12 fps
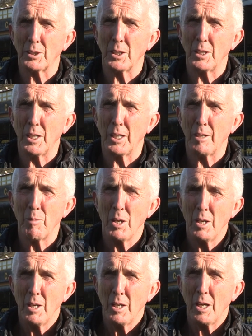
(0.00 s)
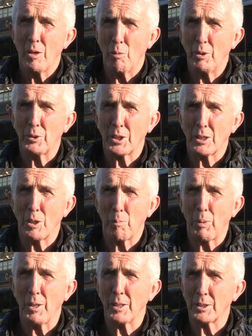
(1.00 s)
and um, and we've said to
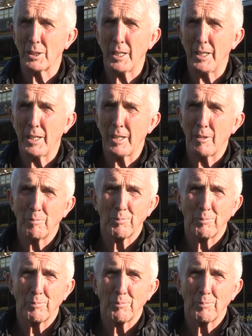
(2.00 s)
players like